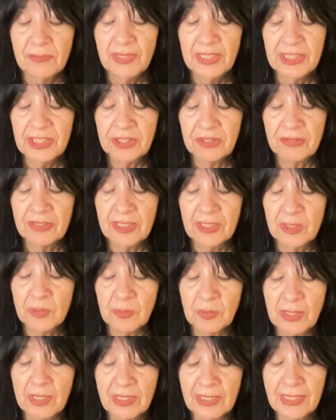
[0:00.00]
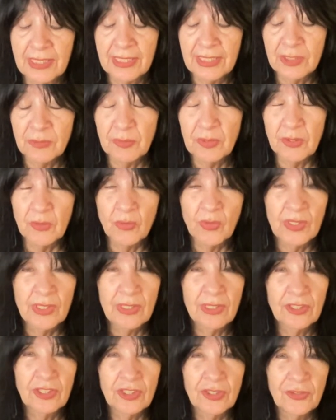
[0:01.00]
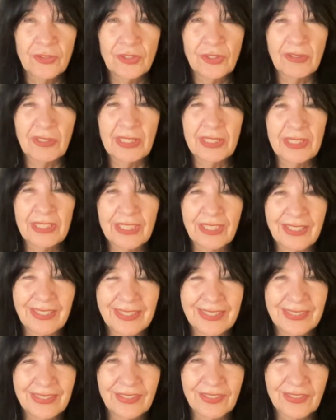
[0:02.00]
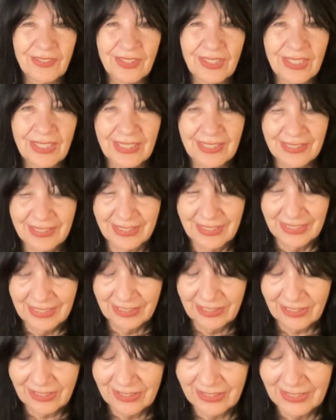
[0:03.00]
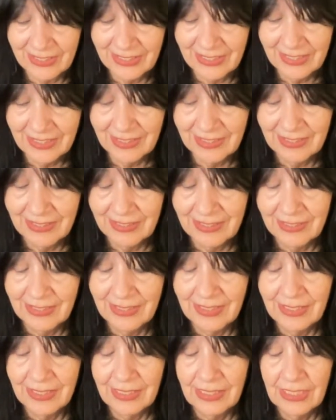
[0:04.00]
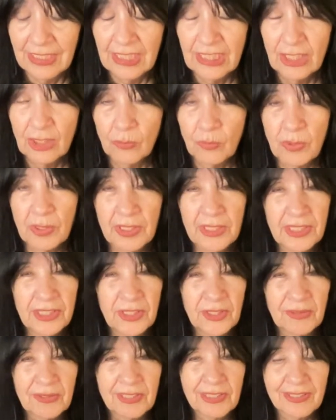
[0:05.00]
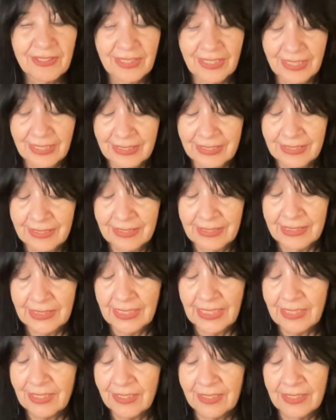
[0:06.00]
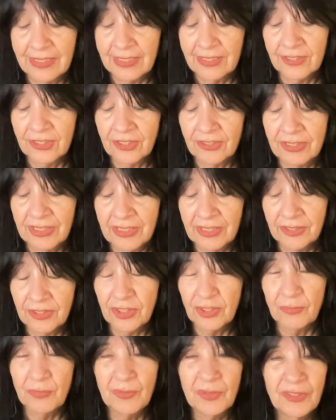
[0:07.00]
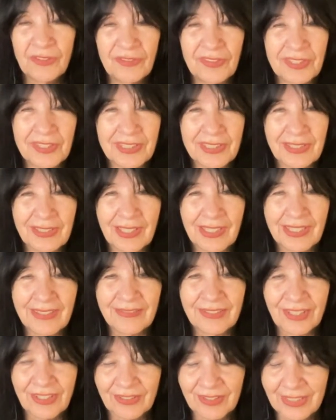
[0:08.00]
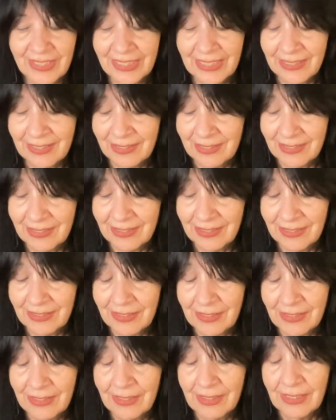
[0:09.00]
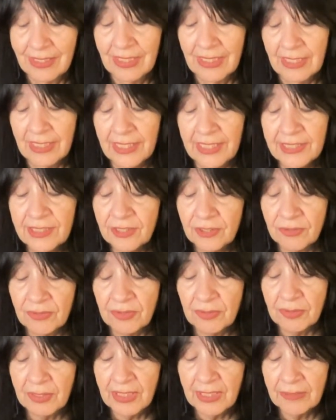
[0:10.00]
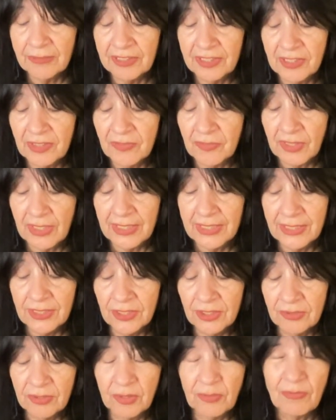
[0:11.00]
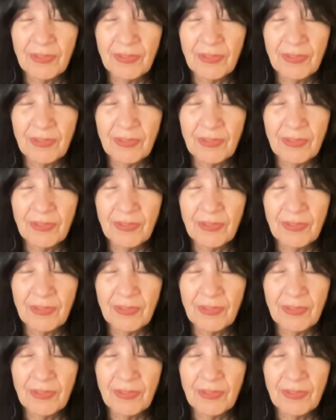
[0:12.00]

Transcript: Mystery is blind, but wills you to untie the cloth in eternity. Police with their guns cannot enter here to move us off our lands. History will always find you